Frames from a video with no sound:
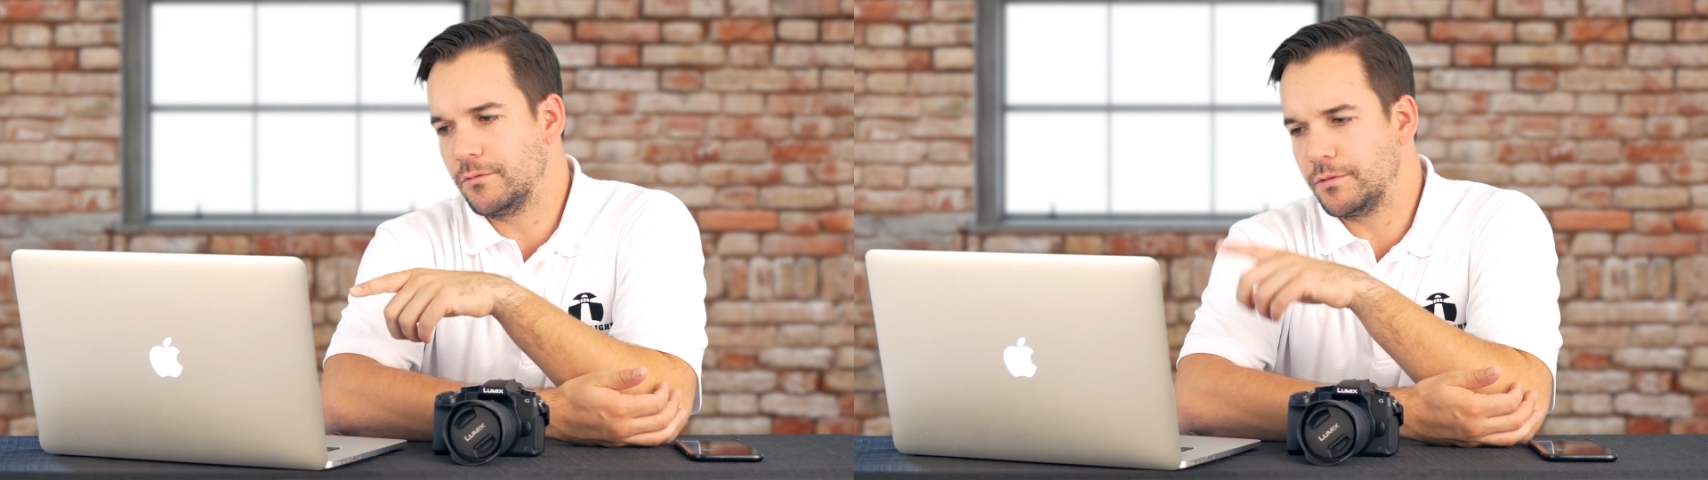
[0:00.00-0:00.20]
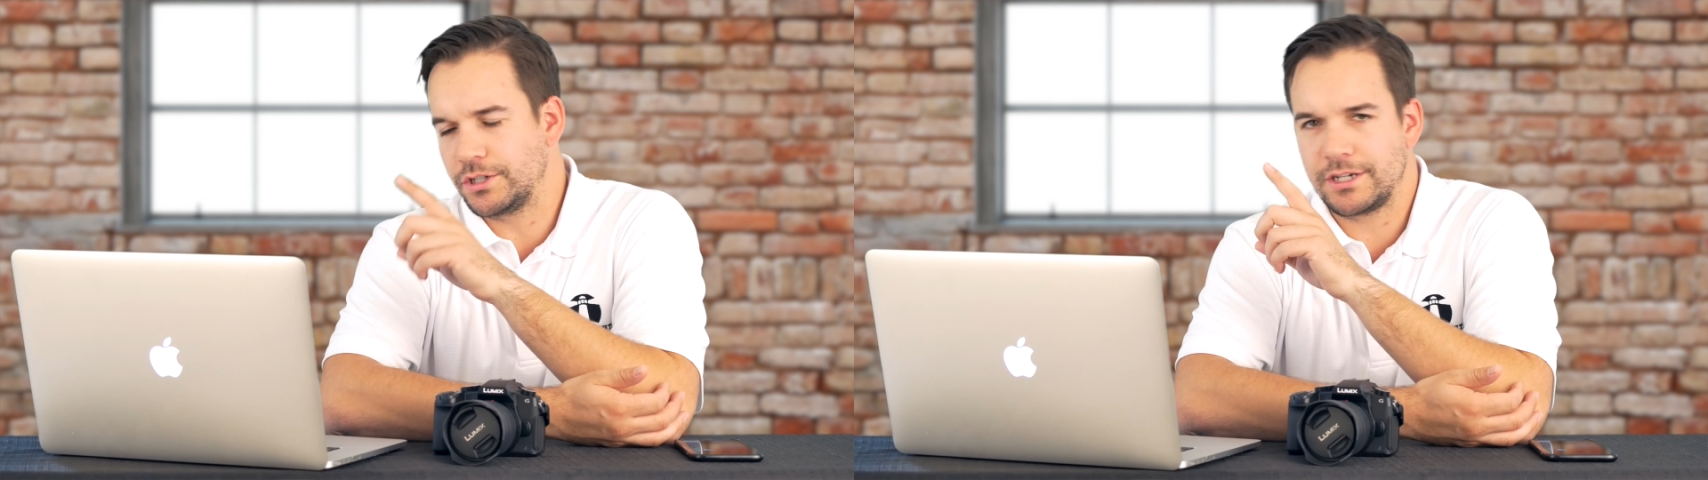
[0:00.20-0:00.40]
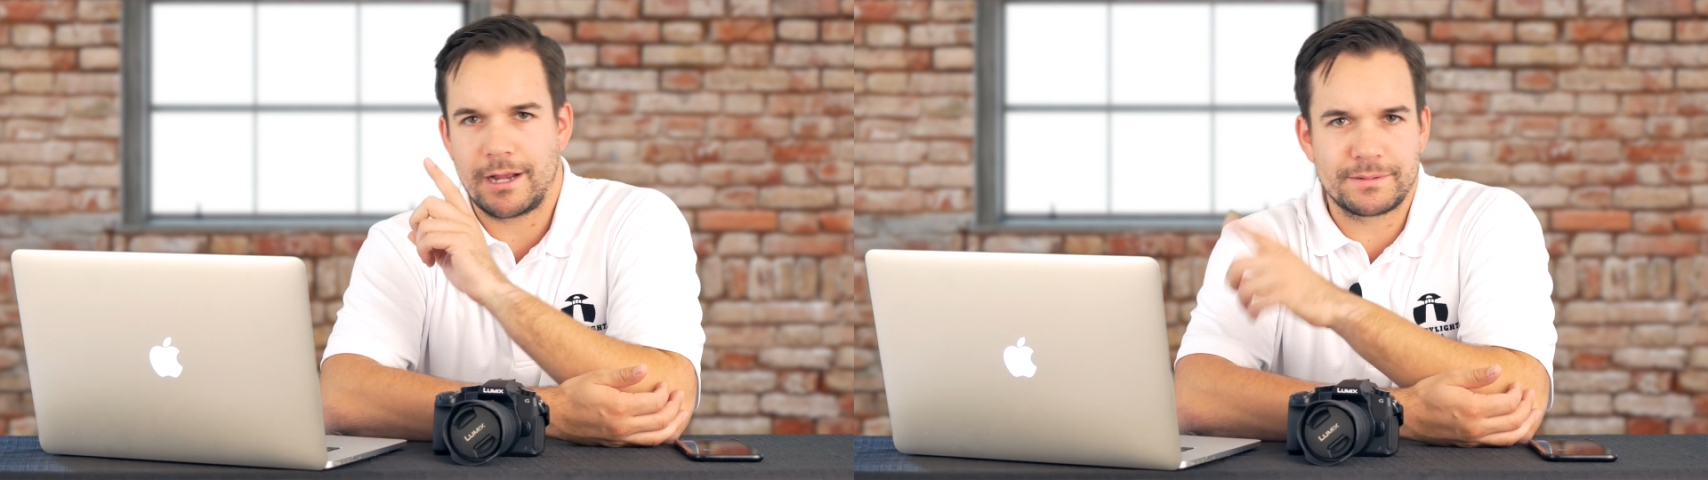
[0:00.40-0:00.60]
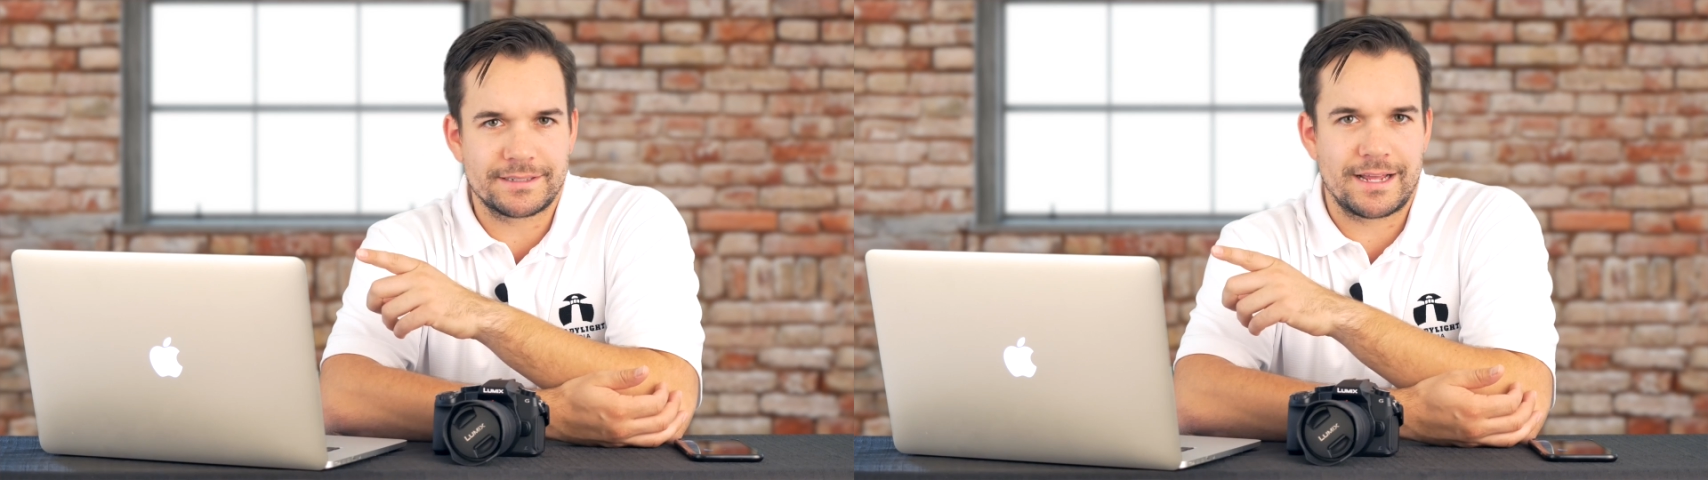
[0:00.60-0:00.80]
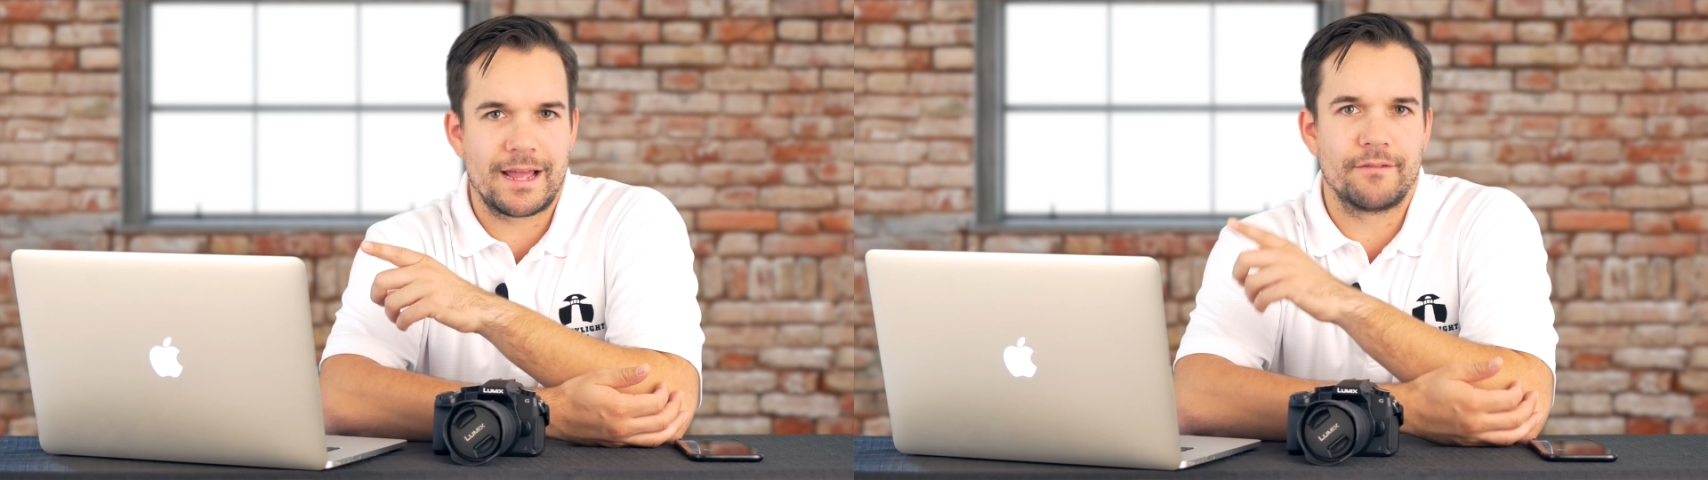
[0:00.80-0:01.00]
which happens
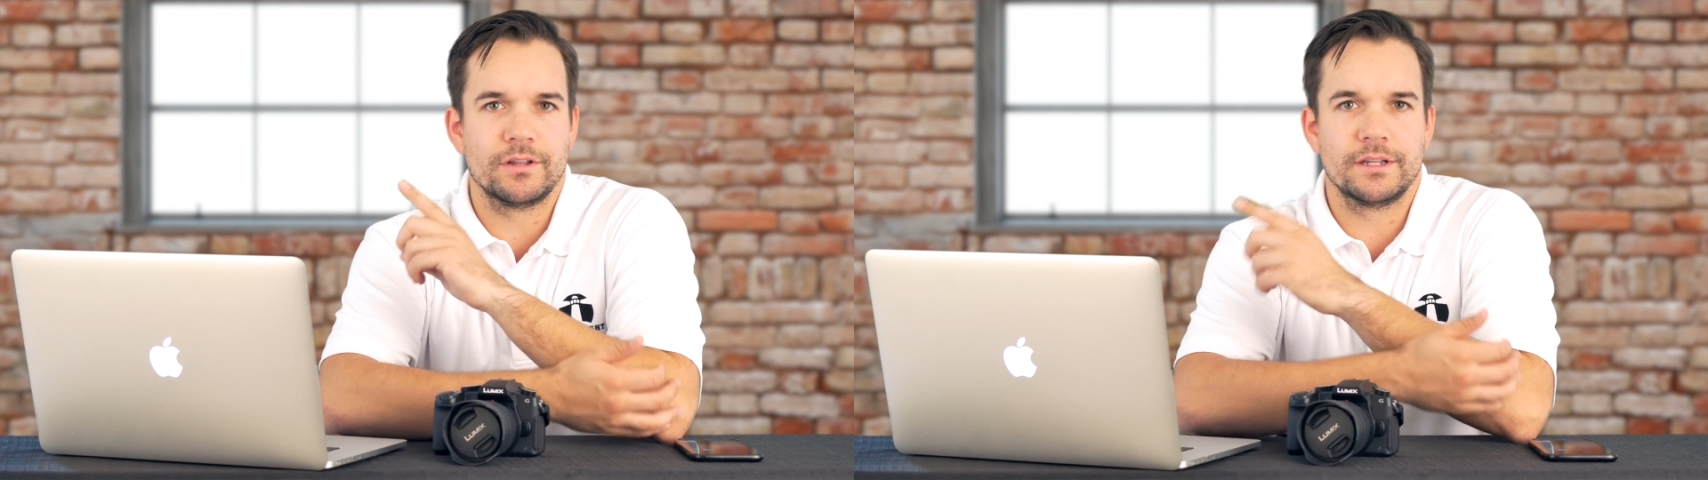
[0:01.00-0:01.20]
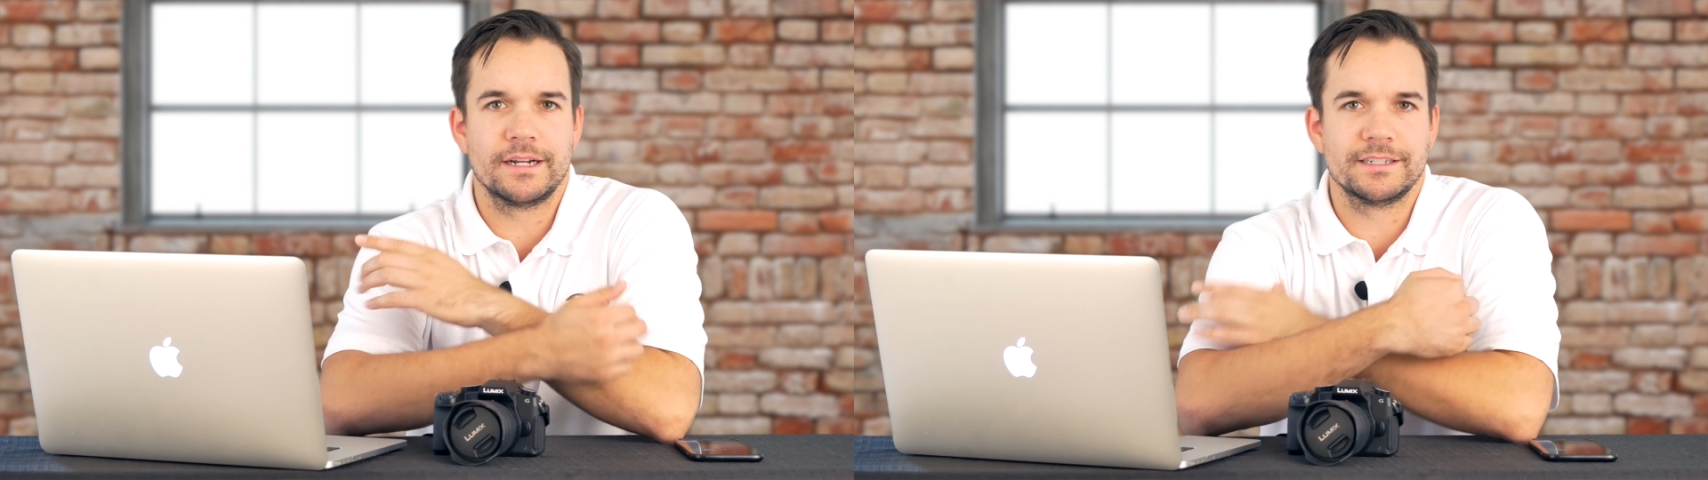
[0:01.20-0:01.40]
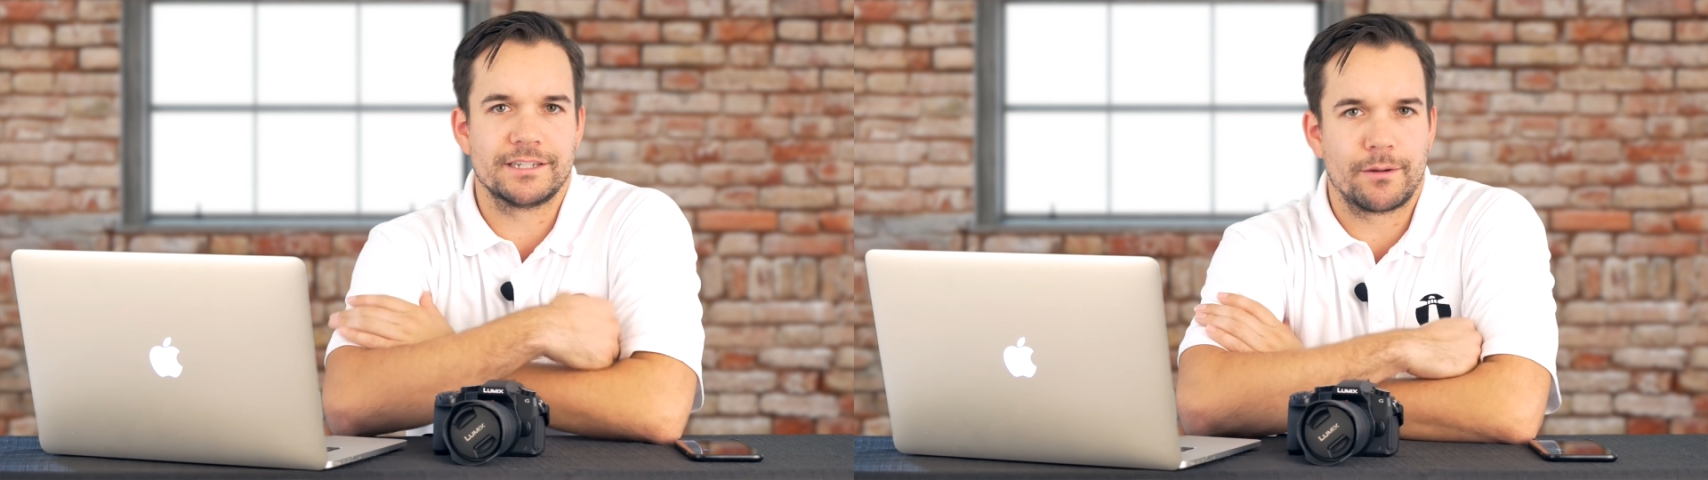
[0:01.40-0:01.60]
to have the latest